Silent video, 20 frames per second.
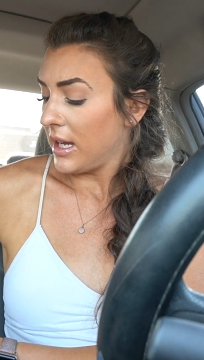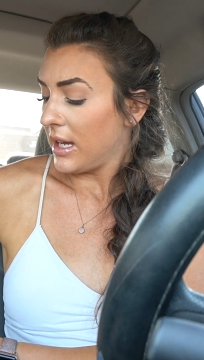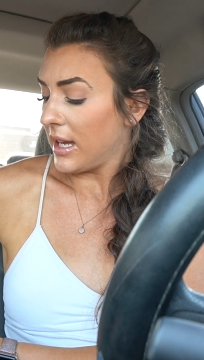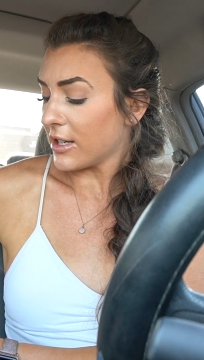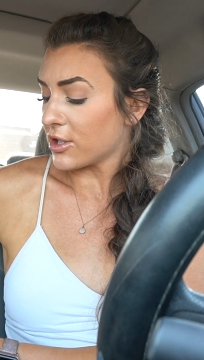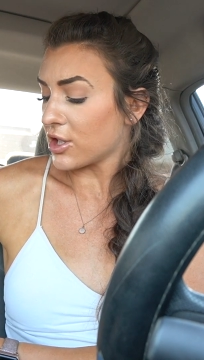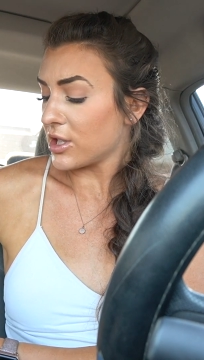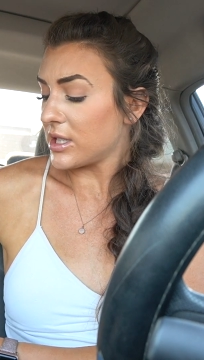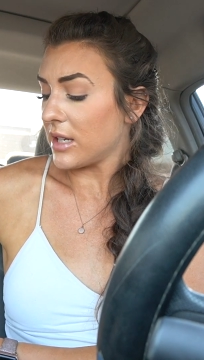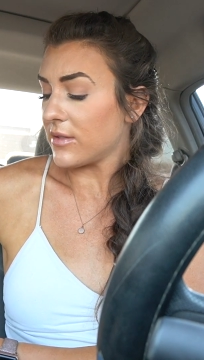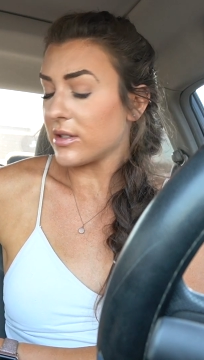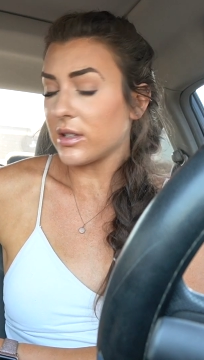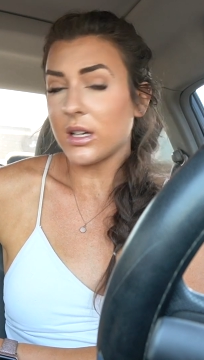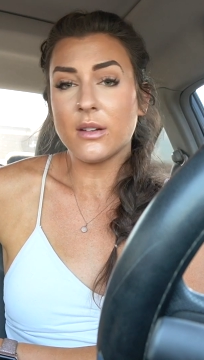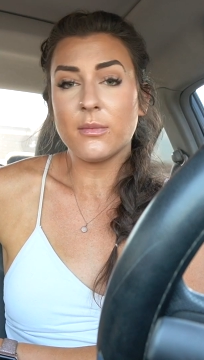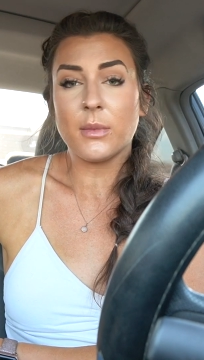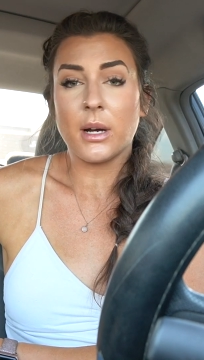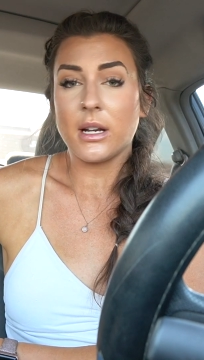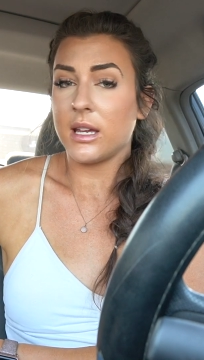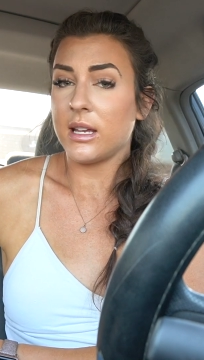It actually saves a
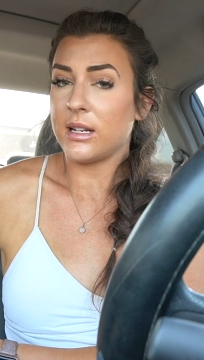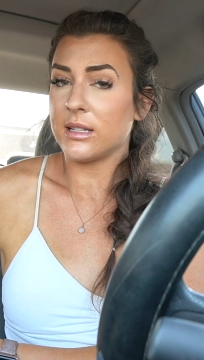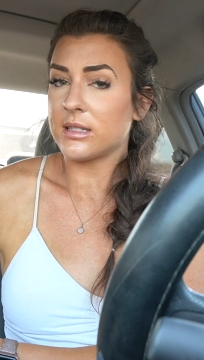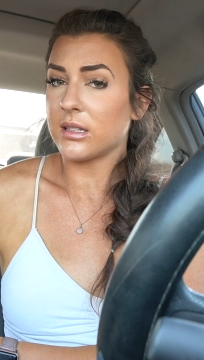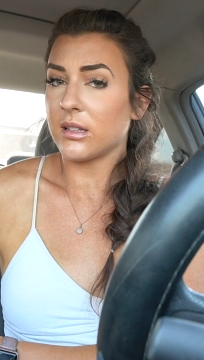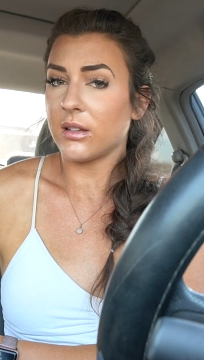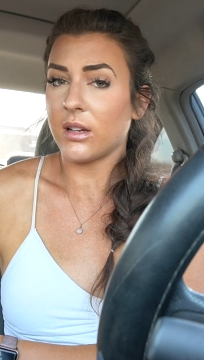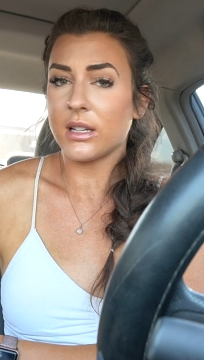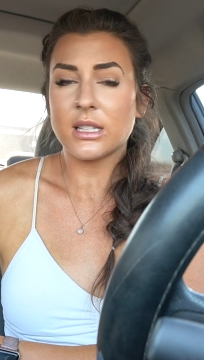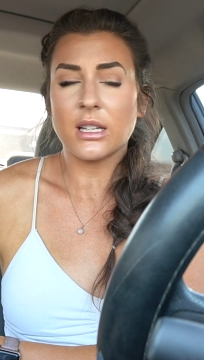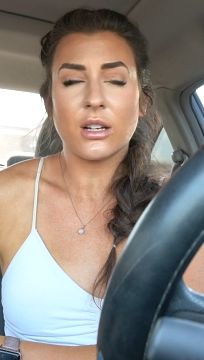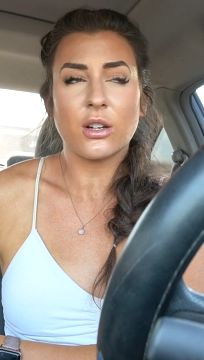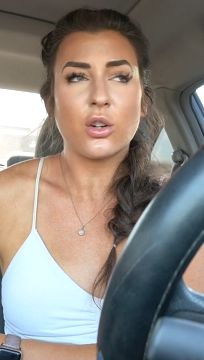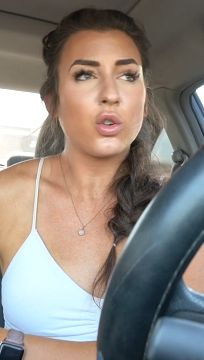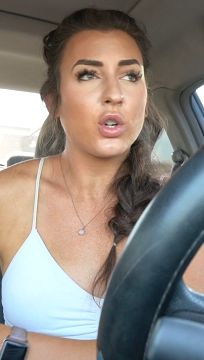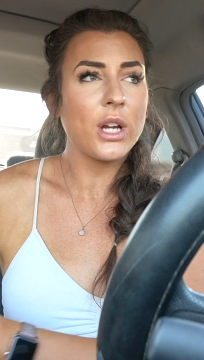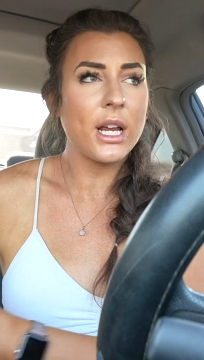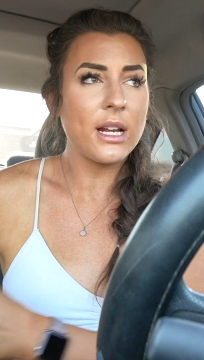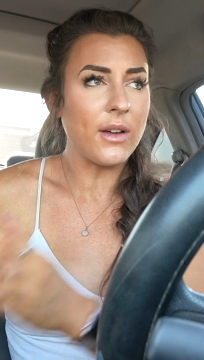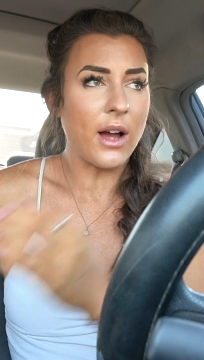lot of money, and it's a
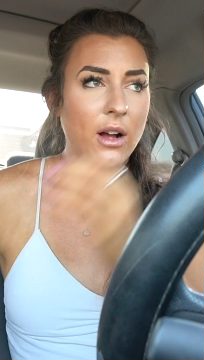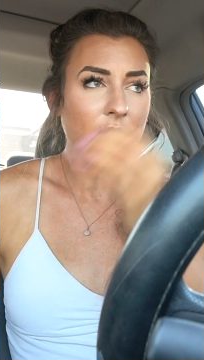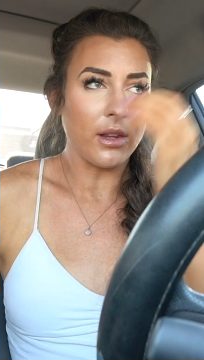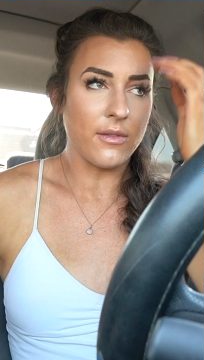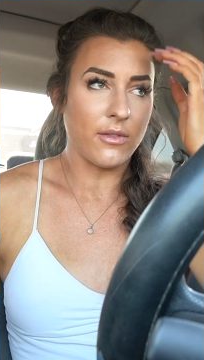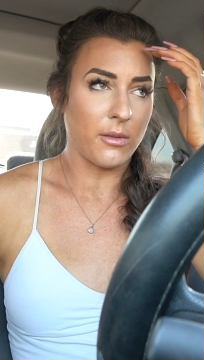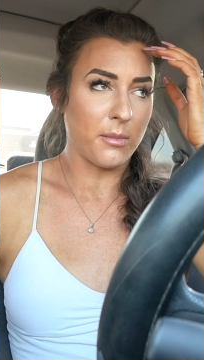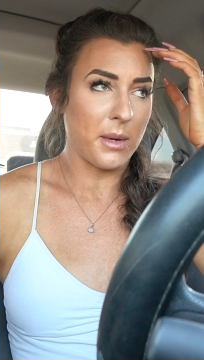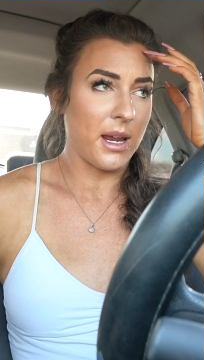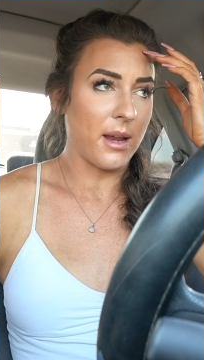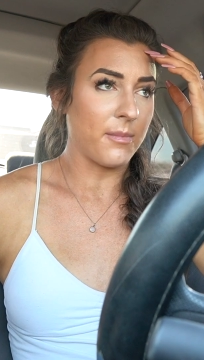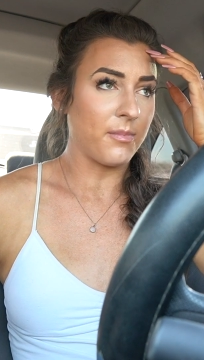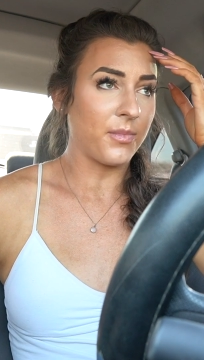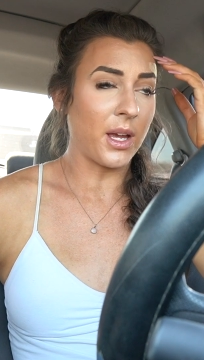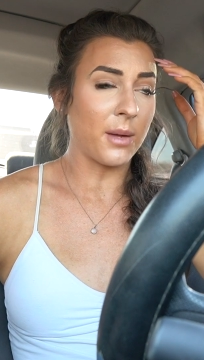creative outlet for me.